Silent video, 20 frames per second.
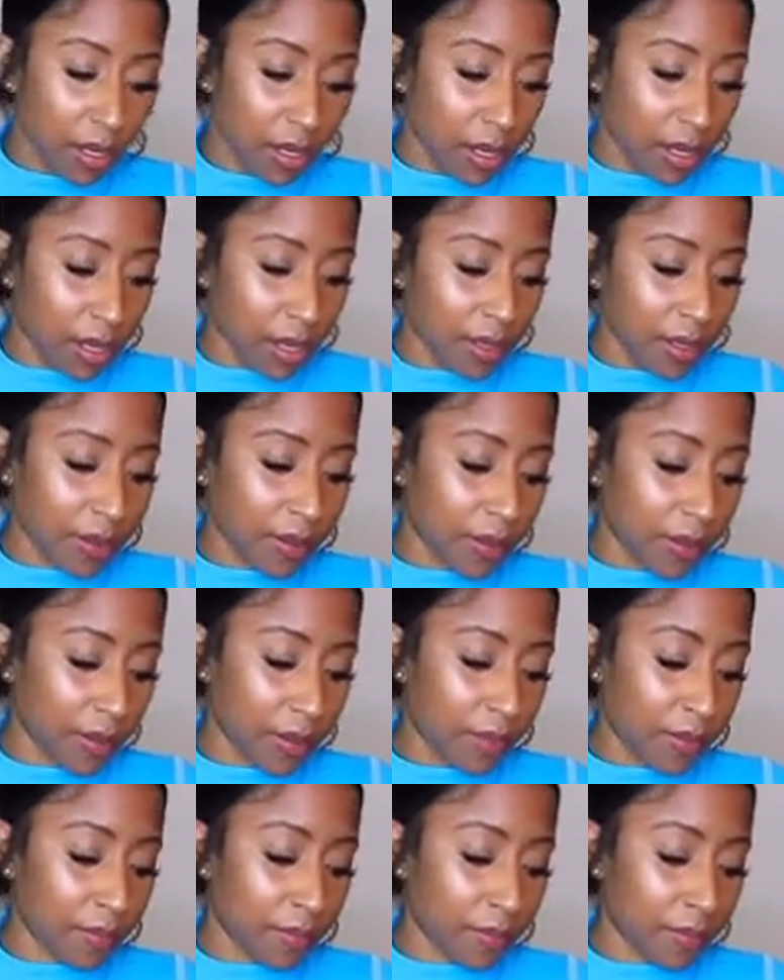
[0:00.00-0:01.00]

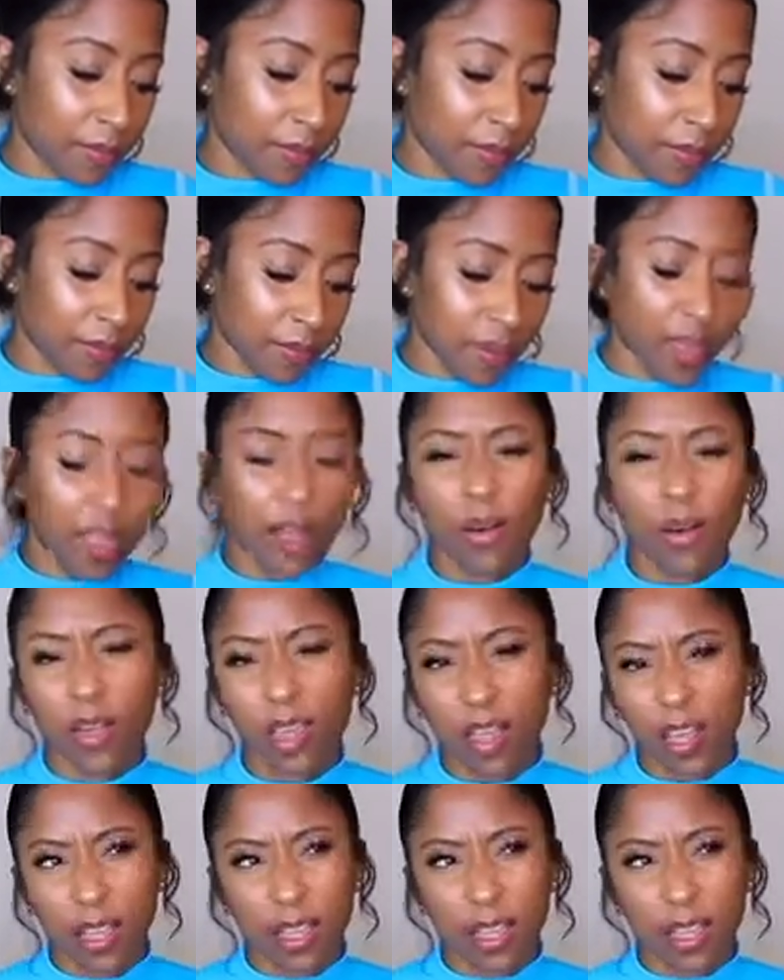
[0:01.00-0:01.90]
Oh yeah,